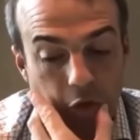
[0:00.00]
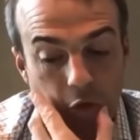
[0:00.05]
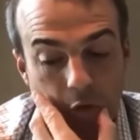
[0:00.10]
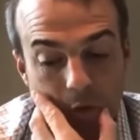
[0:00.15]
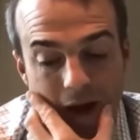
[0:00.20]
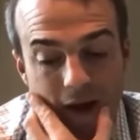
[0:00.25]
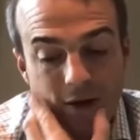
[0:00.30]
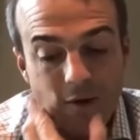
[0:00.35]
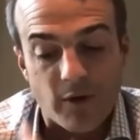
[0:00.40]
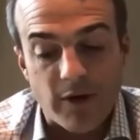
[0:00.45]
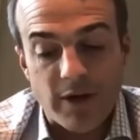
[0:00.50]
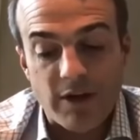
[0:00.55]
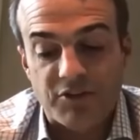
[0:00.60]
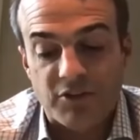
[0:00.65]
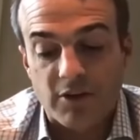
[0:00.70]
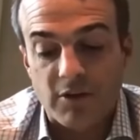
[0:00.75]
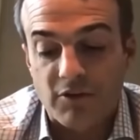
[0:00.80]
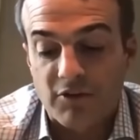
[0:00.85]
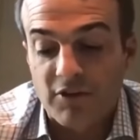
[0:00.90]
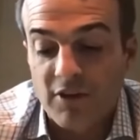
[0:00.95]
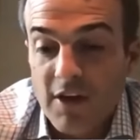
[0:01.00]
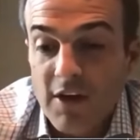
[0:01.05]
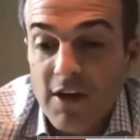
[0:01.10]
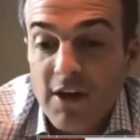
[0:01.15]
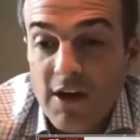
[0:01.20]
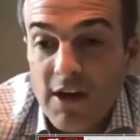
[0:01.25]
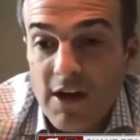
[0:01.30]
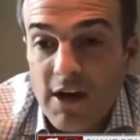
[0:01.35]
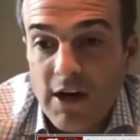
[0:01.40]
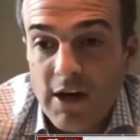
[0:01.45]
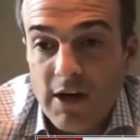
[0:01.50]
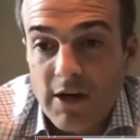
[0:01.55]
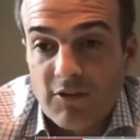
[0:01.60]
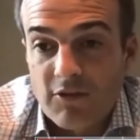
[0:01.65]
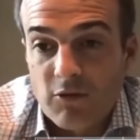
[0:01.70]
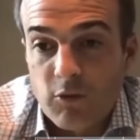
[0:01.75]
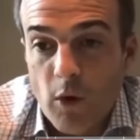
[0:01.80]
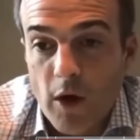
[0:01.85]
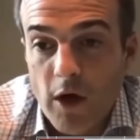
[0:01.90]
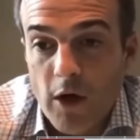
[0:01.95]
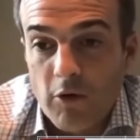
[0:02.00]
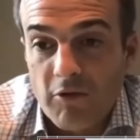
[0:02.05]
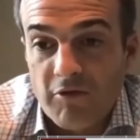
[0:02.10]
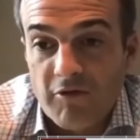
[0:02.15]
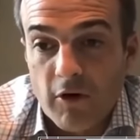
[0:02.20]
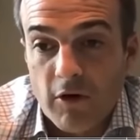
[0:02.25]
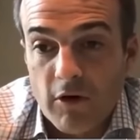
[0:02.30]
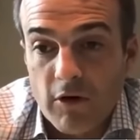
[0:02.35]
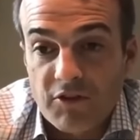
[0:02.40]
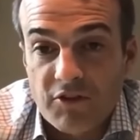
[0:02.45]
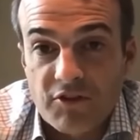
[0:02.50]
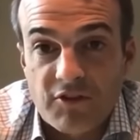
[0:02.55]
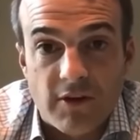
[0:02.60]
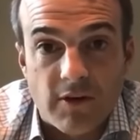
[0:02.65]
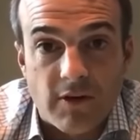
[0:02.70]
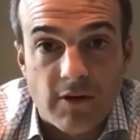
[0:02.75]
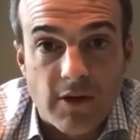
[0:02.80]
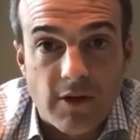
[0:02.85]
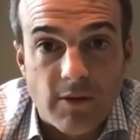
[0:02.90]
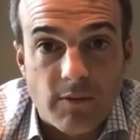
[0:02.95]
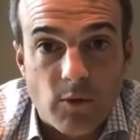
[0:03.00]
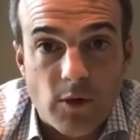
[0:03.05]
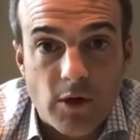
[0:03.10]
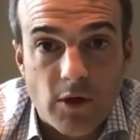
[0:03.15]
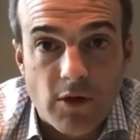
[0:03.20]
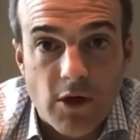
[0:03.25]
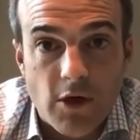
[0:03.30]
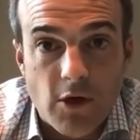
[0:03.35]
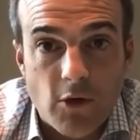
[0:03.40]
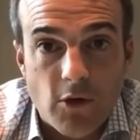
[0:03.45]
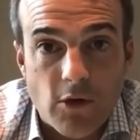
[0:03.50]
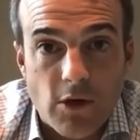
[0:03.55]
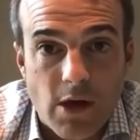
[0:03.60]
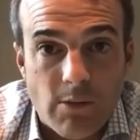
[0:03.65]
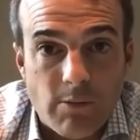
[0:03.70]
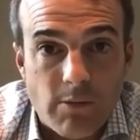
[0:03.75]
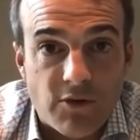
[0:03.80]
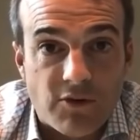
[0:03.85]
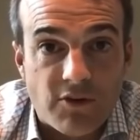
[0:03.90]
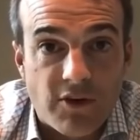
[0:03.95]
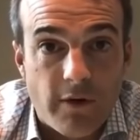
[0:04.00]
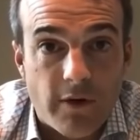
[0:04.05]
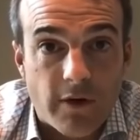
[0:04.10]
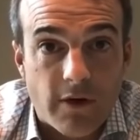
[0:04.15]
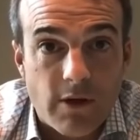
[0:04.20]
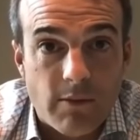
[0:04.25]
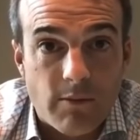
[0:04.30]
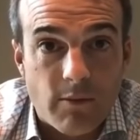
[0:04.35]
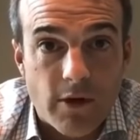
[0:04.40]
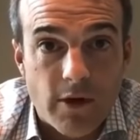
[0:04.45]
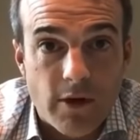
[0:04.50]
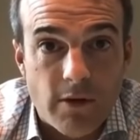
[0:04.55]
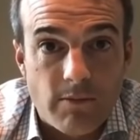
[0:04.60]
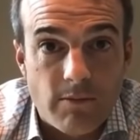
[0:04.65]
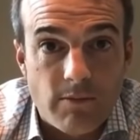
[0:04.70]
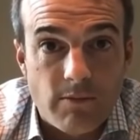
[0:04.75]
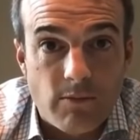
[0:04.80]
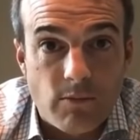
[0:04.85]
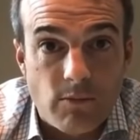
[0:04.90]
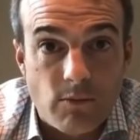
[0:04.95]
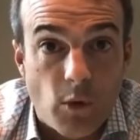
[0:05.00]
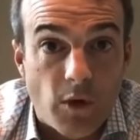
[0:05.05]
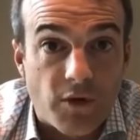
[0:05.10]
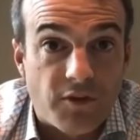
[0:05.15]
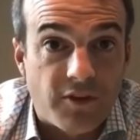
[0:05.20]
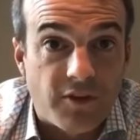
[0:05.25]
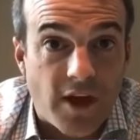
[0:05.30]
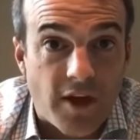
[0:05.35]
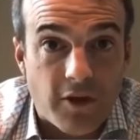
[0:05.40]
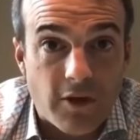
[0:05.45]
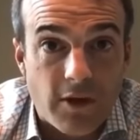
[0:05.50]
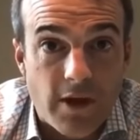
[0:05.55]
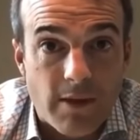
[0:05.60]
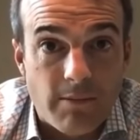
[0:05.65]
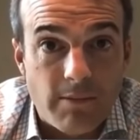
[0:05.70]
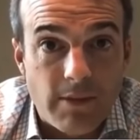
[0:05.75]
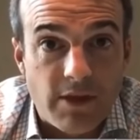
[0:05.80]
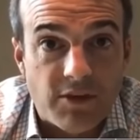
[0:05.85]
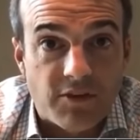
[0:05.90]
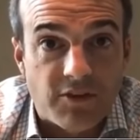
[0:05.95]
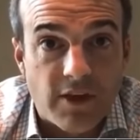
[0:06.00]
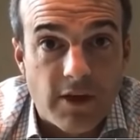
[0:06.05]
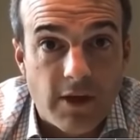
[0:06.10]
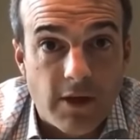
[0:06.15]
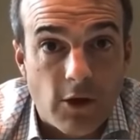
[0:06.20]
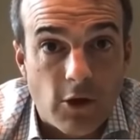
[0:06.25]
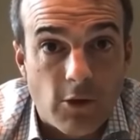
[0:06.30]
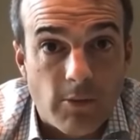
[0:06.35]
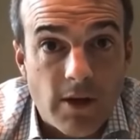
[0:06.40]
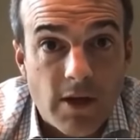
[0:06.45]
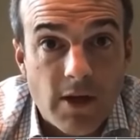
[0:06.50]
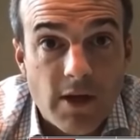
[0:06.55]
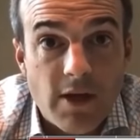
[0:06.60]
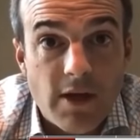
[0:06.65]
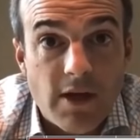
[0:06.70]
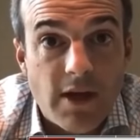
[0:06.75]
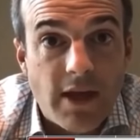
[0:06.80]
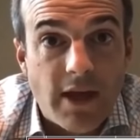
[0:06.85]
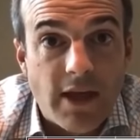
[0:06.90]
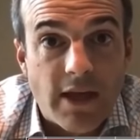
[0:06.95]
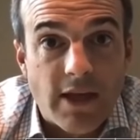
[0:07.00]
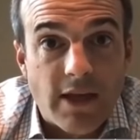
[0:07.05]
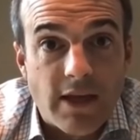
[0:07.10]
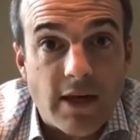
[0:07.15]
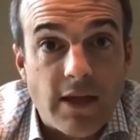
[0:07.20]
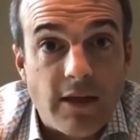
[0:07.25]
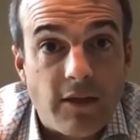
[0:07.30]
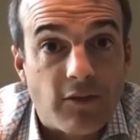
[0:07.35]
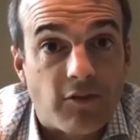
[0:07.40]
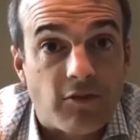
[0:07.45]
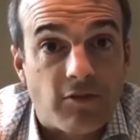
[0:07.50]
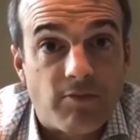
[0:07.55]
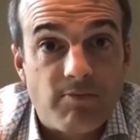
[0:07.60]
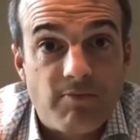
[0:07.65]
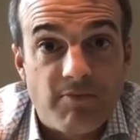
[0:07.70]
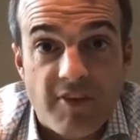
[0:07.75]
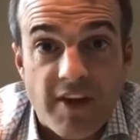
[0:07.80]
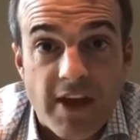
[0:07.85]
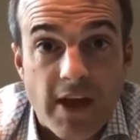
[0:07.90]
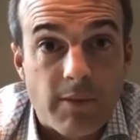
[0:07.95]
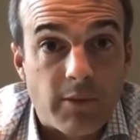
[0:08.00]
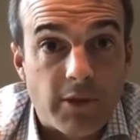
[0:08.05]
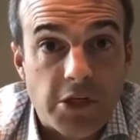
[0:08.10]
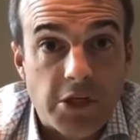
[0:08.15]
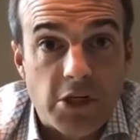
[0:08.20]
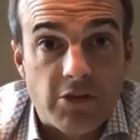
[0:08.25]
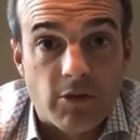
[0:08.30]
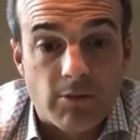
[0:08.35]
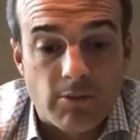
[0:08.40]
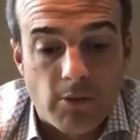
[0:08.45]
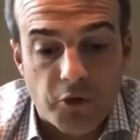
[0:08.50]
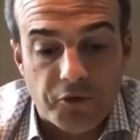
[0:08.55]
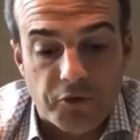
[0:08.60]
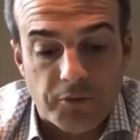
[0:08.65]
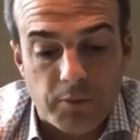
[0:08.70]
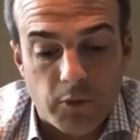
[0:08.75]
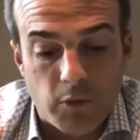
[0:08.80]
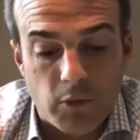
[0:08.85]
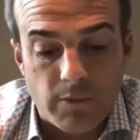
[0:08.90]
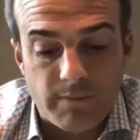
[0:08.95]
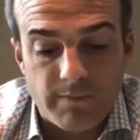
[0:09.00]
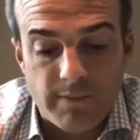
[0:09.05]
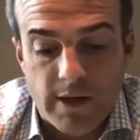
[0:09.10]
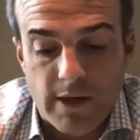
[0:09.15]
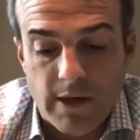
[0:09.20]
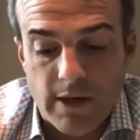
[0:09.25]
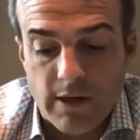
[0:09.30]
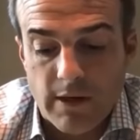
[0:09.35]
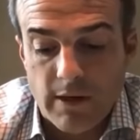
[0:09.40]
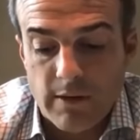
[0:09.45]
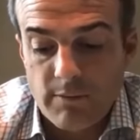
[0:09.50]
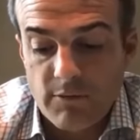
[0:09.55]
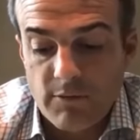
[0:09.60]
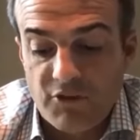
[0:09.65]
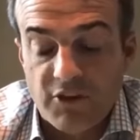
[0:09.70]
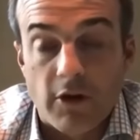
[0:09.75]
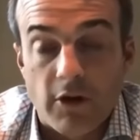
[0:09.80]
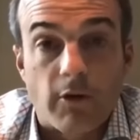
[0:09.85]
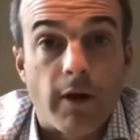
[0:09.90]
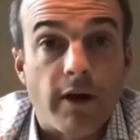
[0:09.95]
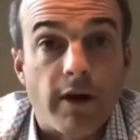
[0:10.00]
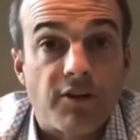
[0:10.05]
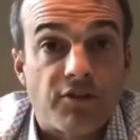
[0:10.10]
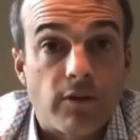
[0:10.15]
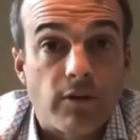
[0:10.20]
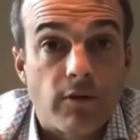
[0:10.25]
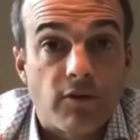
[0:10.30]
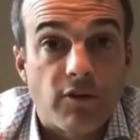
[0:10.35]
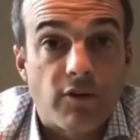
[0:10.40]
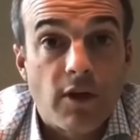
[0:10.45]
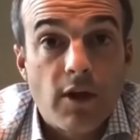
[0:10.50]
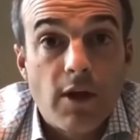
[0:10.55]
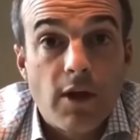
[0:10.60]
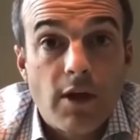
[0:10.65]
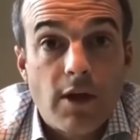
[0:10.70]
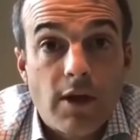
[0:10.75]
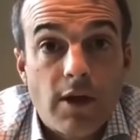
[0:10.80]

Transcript: for the right reasons. Uh, it's well-versed and, and well-known how much Eric Kimrey, what South Carolina means to him and his family over multiple uh, generations.